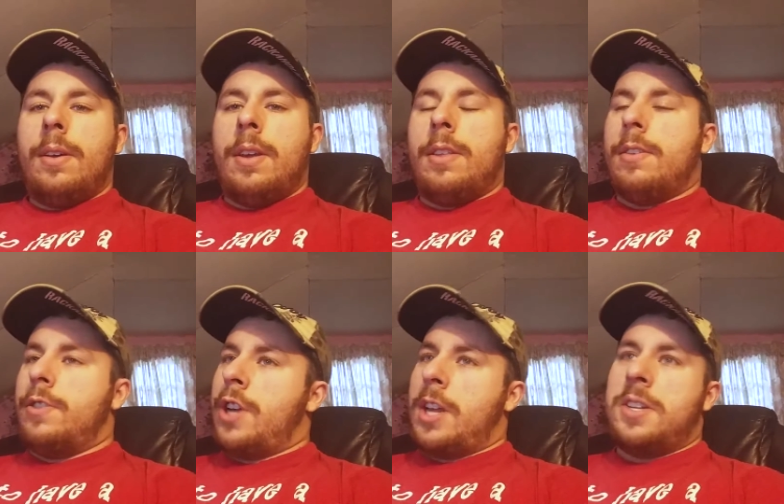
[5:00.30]
either
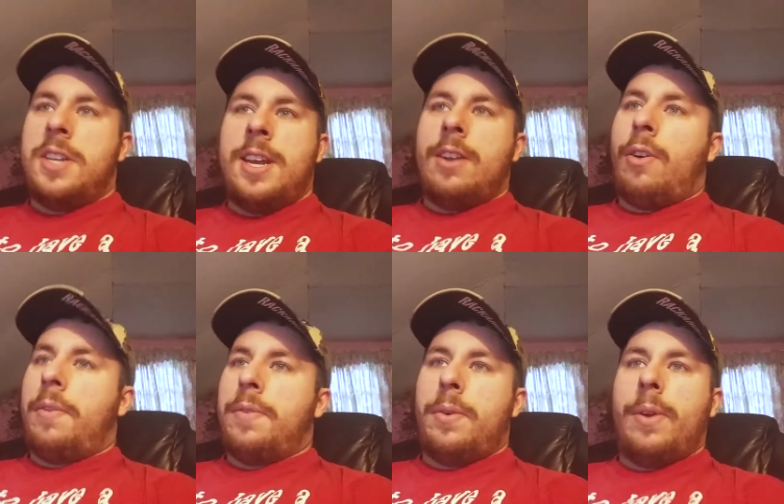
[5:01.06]
adjusting or
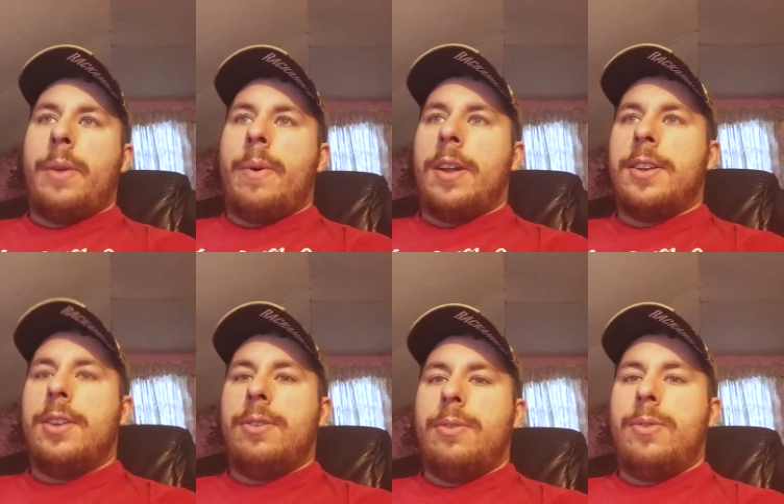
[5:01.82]
if you really wanted
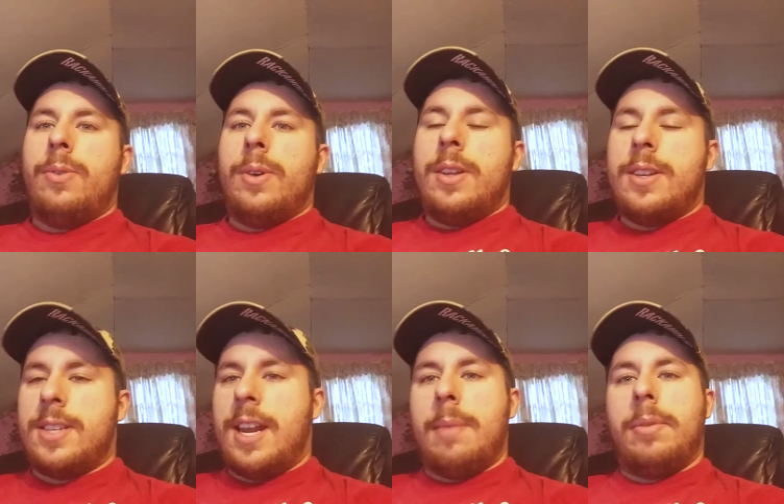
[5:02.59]
to,
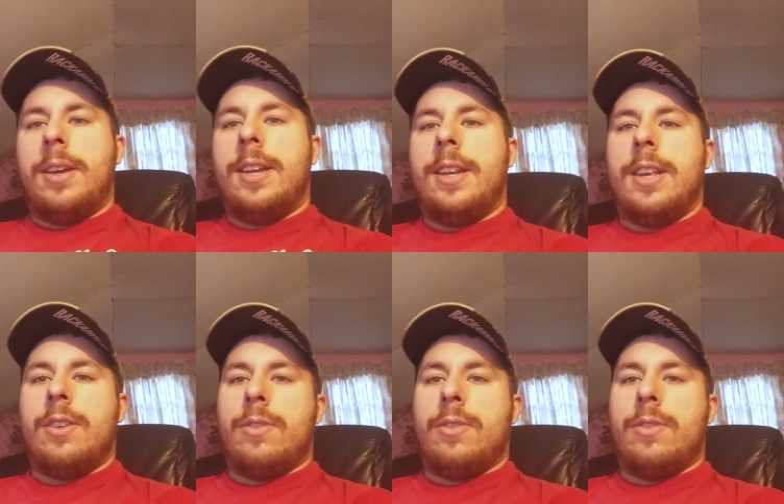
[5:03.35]
disabling